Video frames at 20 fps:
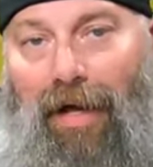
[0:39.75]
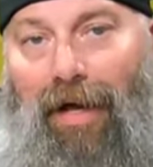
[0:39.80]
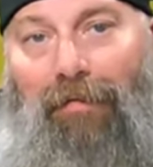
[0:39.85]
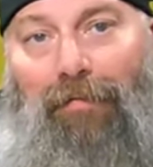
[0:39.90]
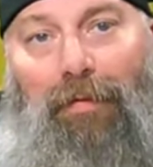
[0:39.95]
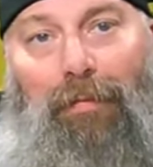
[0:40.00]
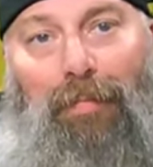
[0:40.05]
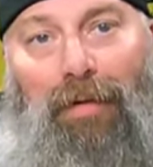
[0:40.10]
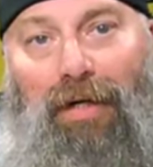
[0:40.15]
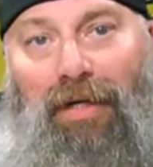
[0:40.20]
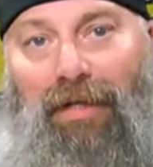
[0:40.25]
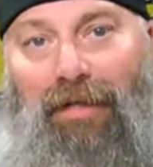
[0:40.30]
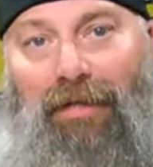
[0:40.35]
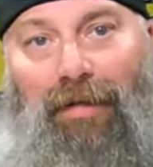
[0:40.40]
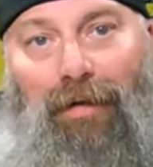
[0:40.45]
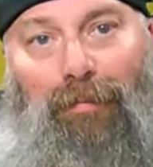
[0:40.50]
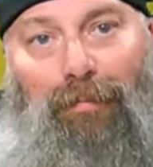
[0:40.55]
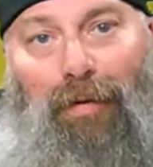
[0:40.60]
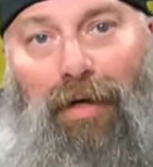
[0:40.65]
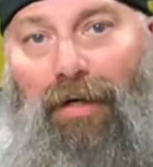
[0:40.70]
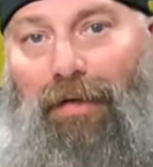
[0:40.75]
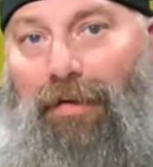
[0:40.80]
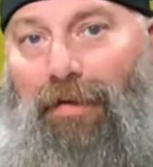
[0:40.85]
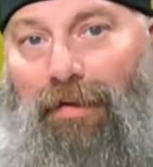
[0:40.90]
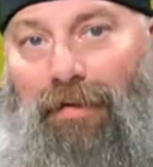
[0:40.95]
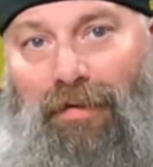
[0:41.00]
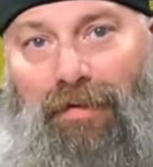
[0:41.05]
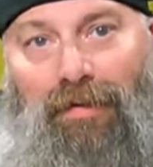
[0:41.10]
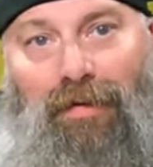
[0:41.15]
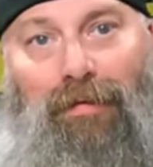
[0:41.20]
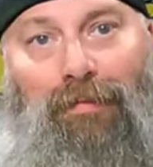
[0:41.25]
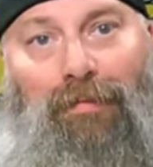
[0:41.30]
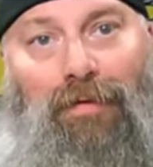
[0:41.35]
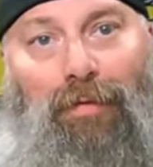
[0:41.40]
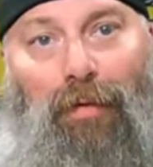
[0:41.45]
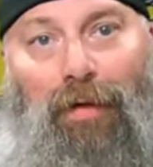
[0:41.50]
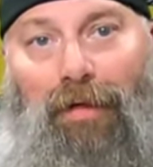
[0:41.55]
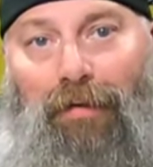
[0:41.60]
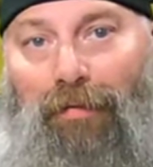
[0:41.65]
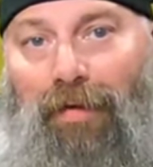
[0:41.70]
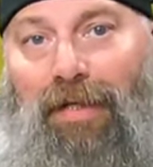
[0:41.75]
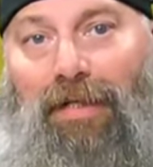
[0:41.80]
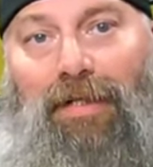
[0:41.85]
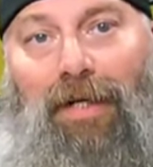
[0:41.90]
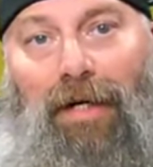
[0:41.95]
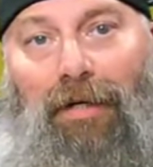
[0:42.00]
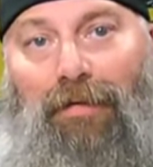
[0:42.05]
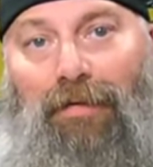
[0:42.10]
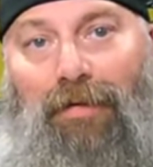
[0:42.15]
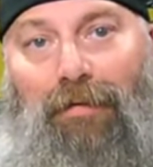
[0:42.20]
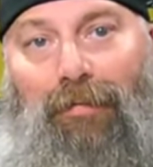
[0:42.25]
everybody and their brother seems to want to reach out